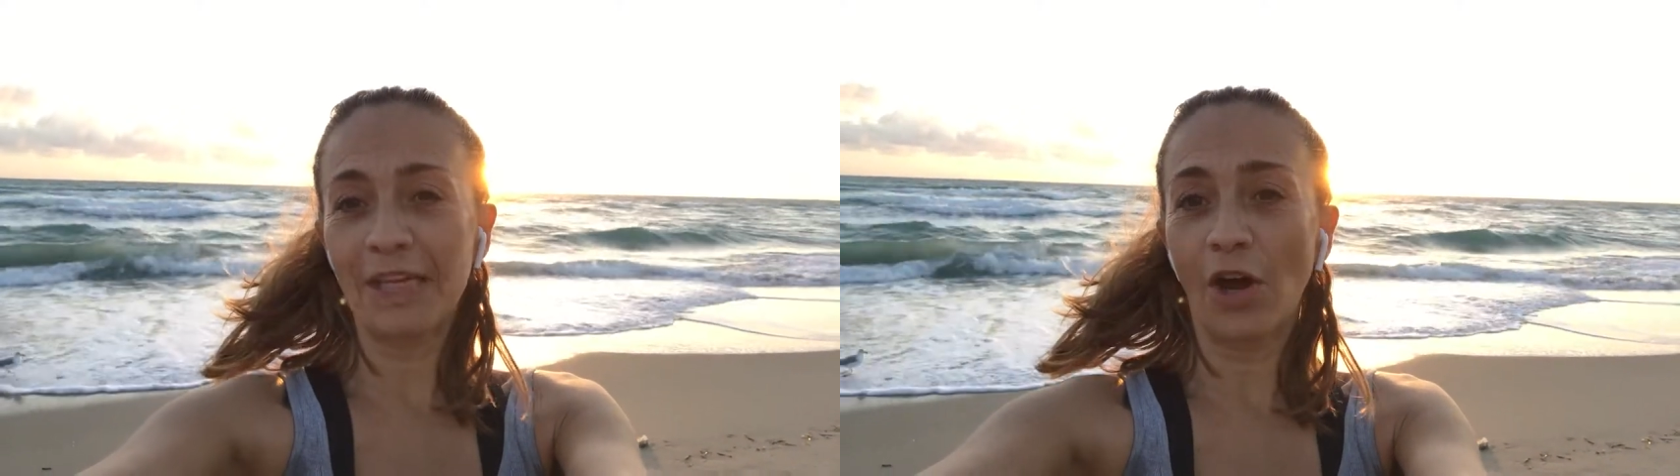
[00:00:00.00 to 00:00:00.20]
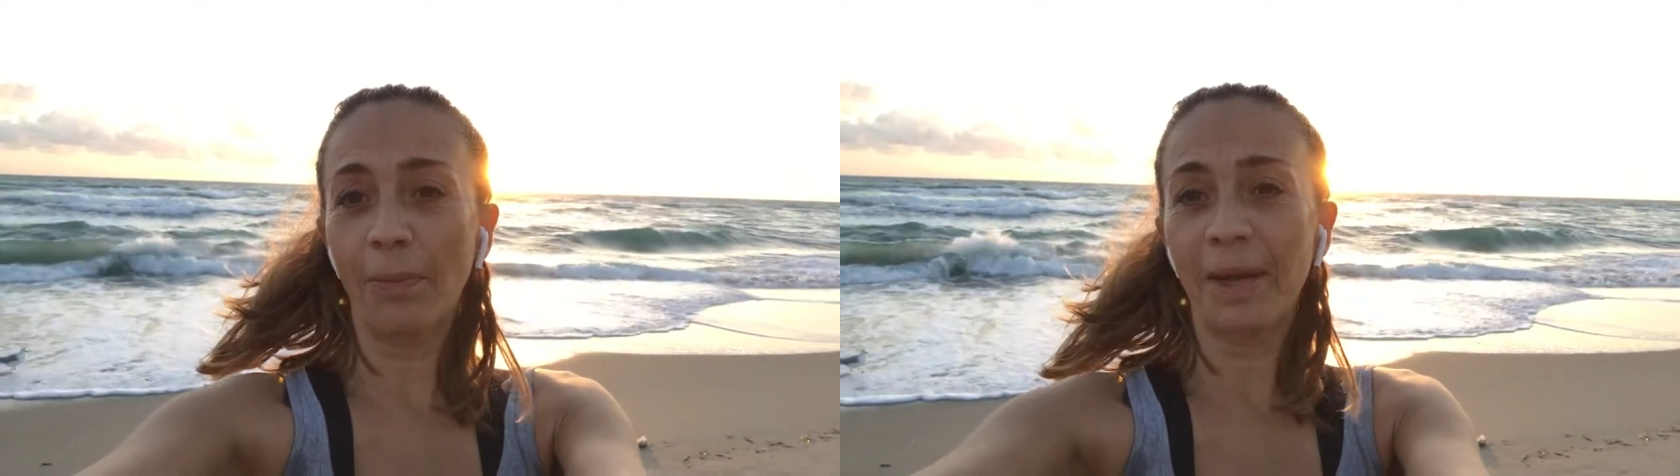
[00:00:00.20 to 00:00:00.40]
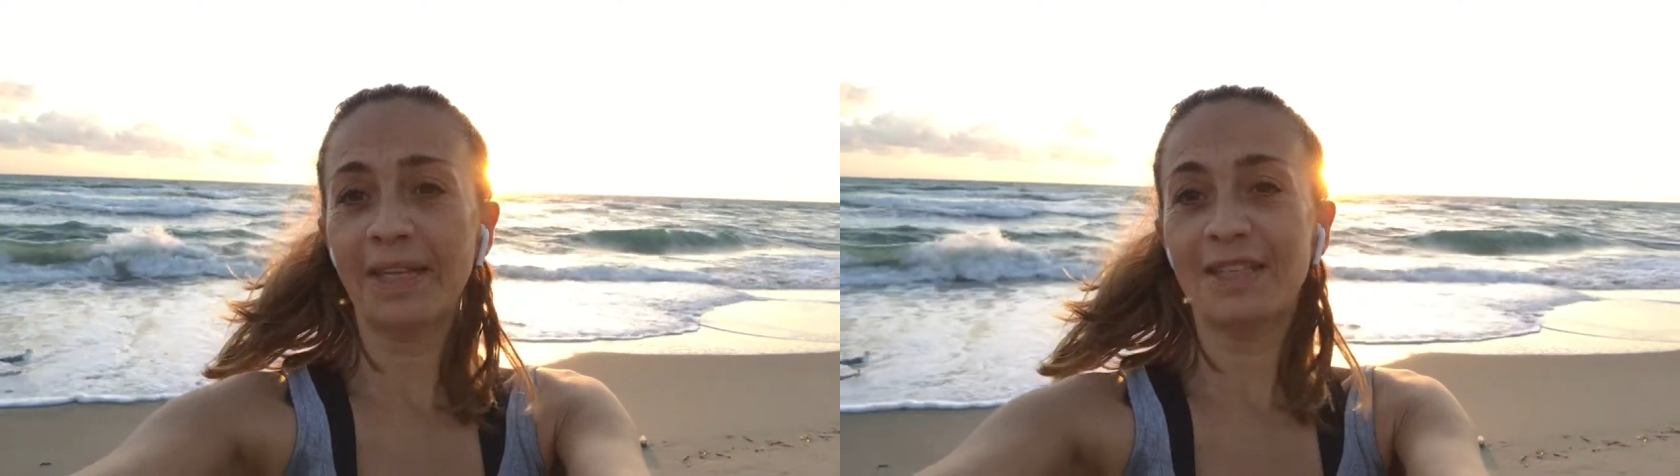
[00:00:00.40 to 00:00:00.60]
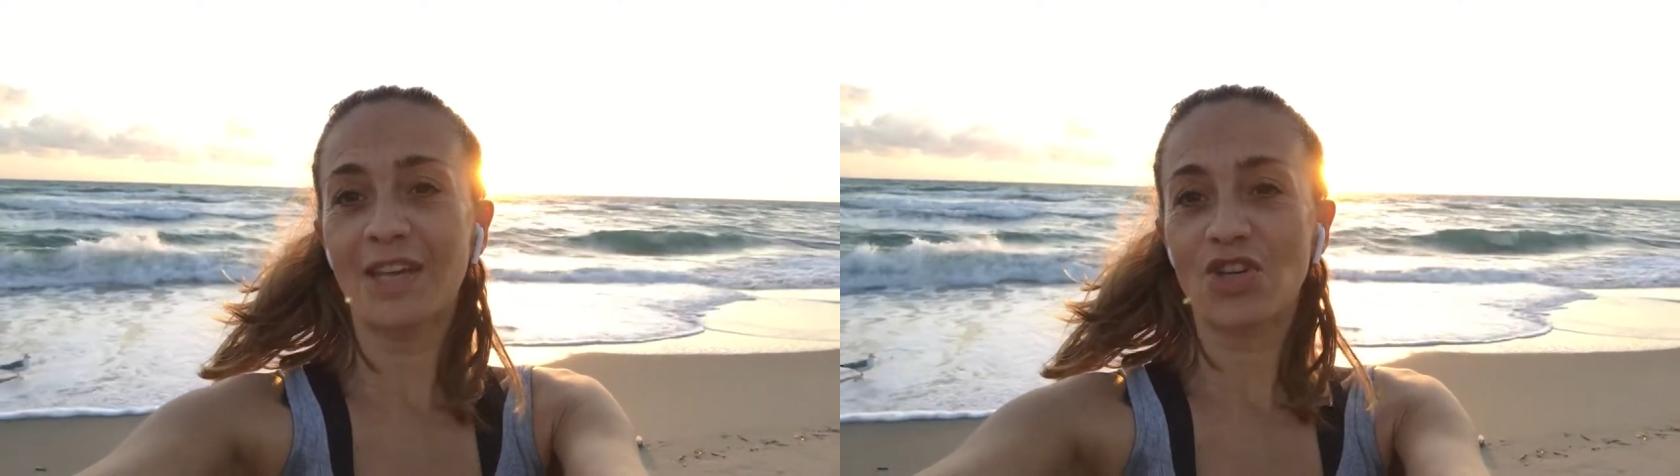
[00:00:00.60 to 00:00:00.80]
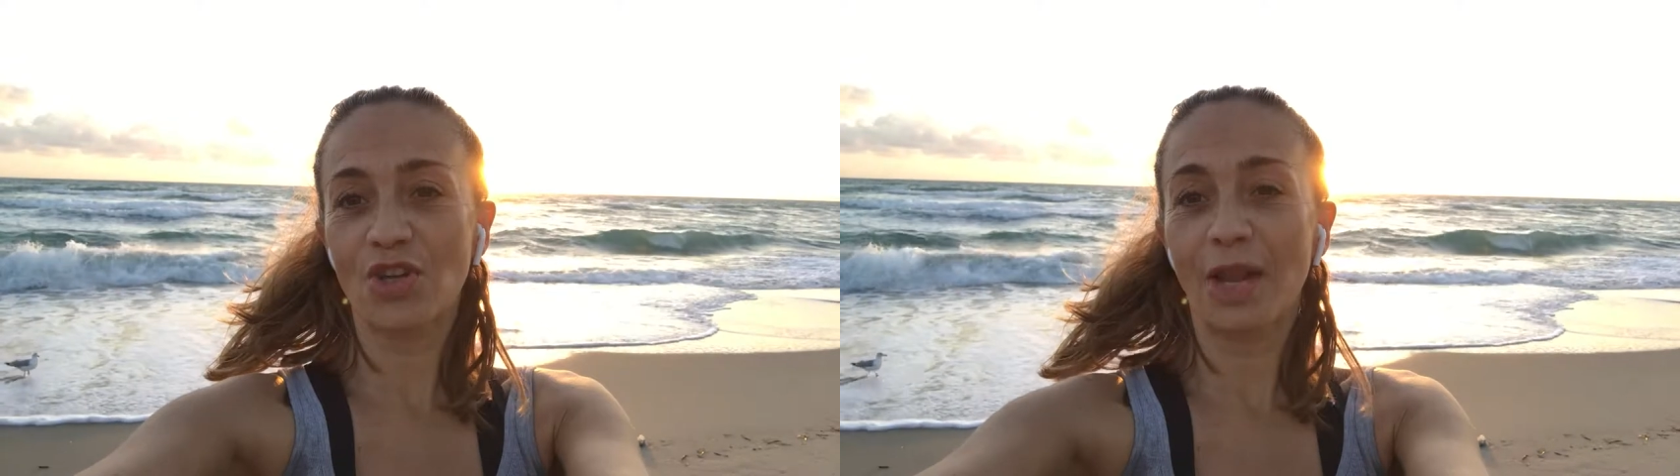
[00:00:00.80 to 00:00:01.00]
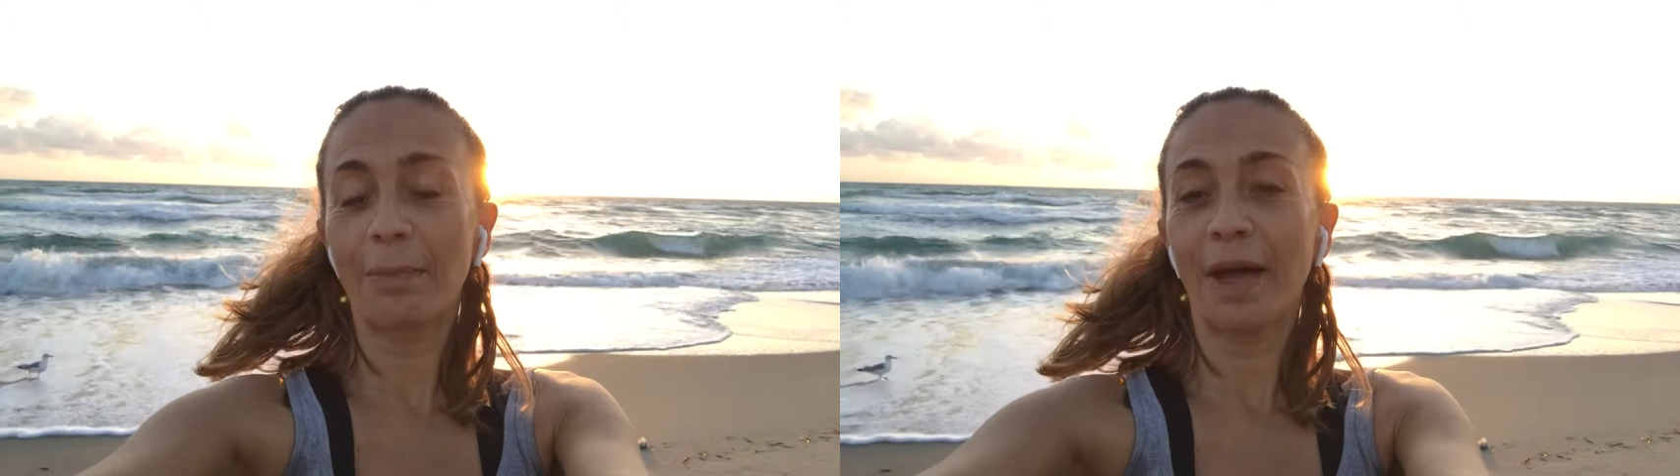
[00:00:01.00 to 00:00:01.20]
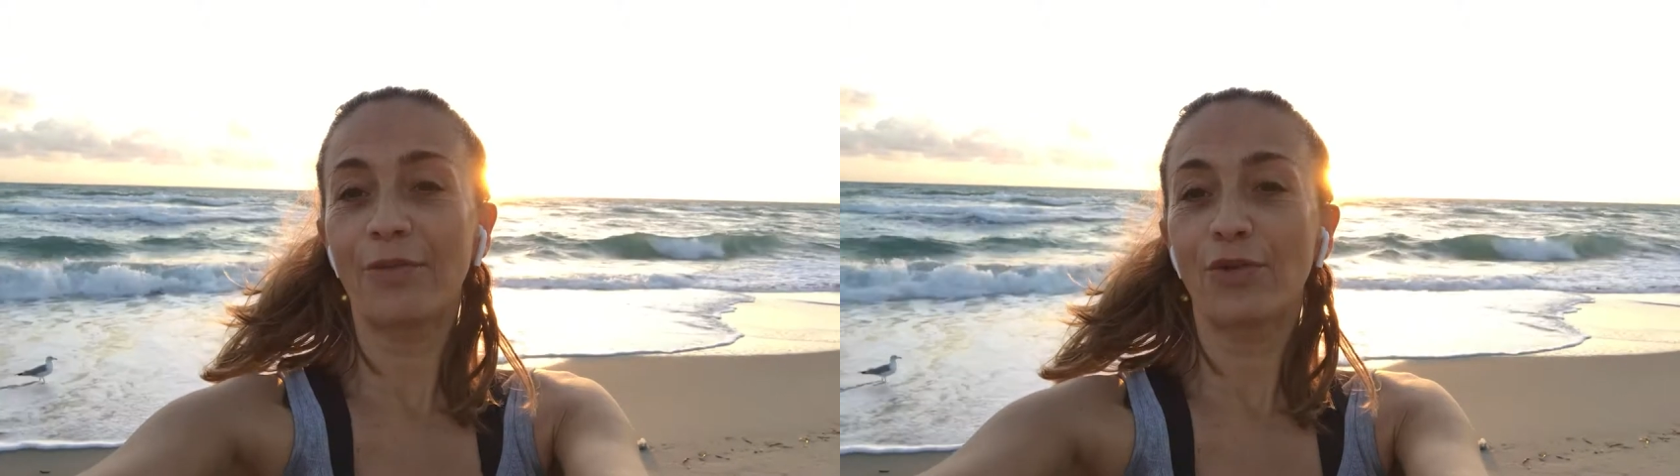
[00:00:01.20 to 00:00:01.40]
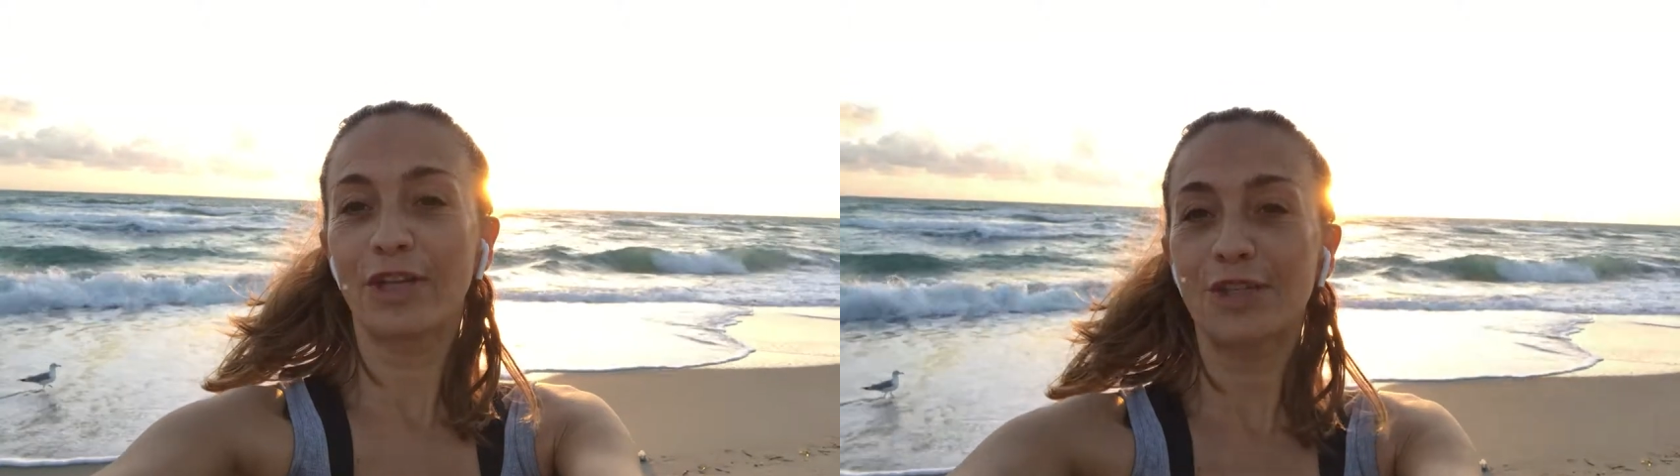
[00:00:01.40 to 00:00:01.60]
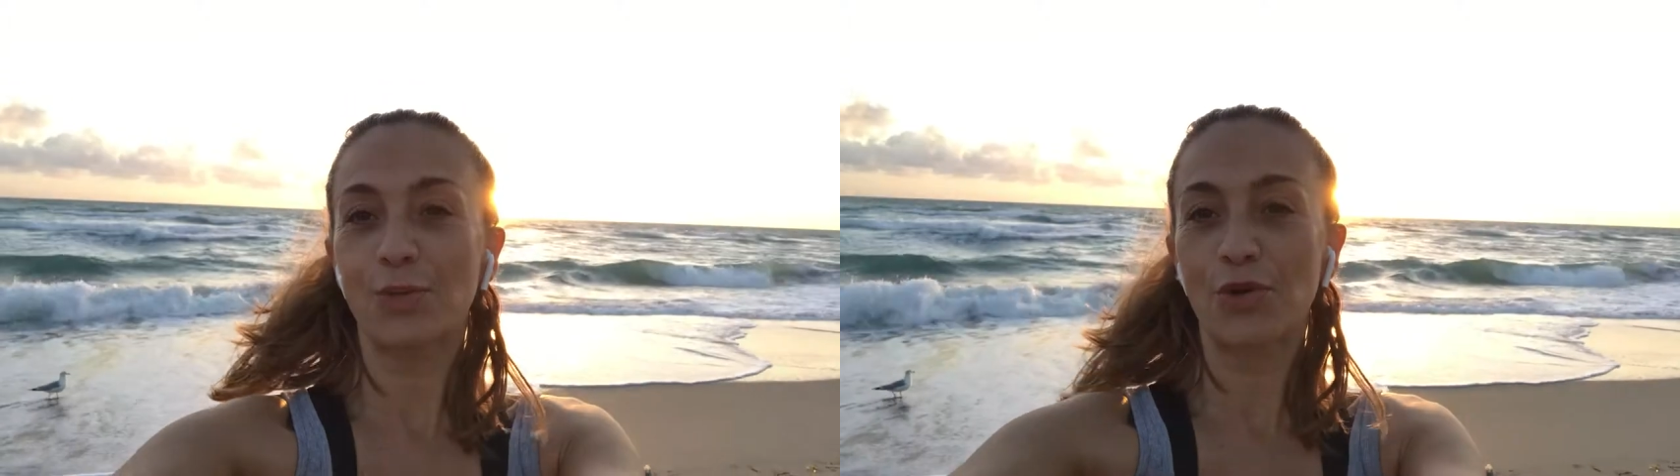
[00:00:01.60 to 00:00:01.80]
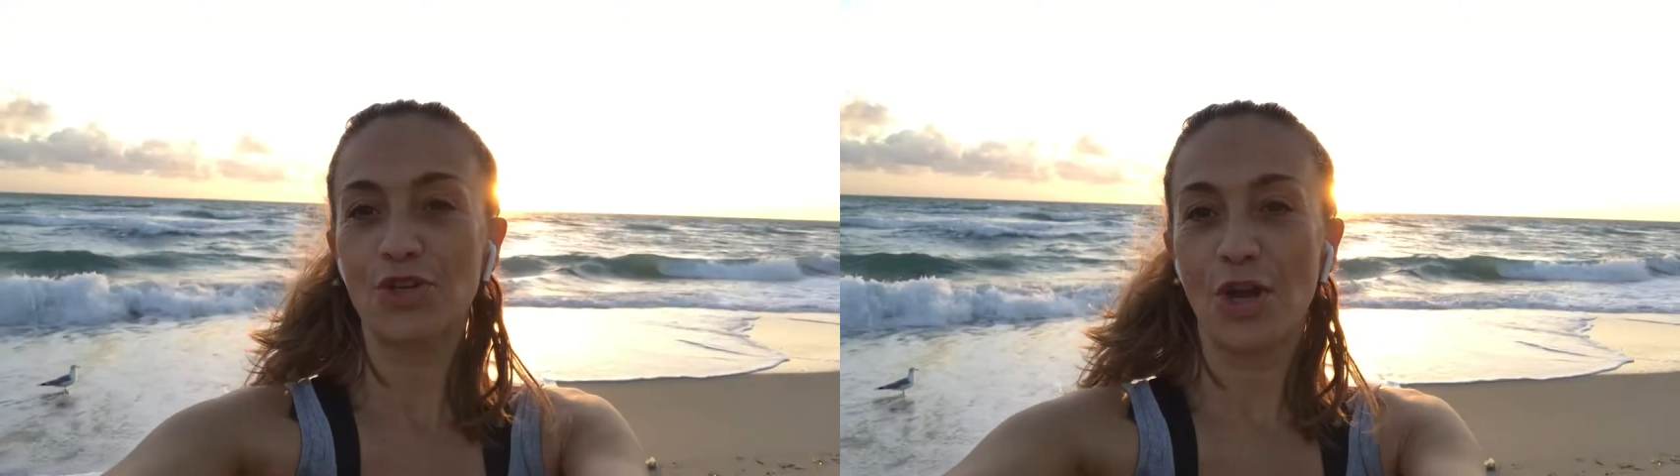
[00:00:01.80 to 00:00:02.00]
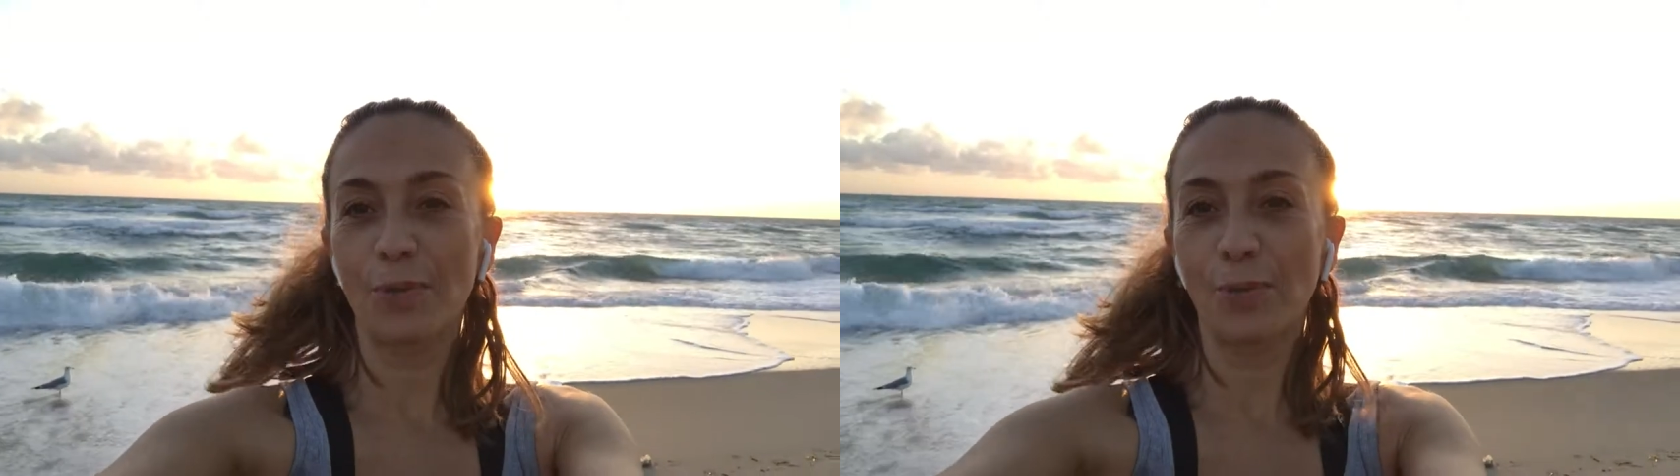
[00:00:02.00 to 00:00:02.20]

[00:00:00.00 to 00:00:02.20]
in our meditation and mindfulness workshop.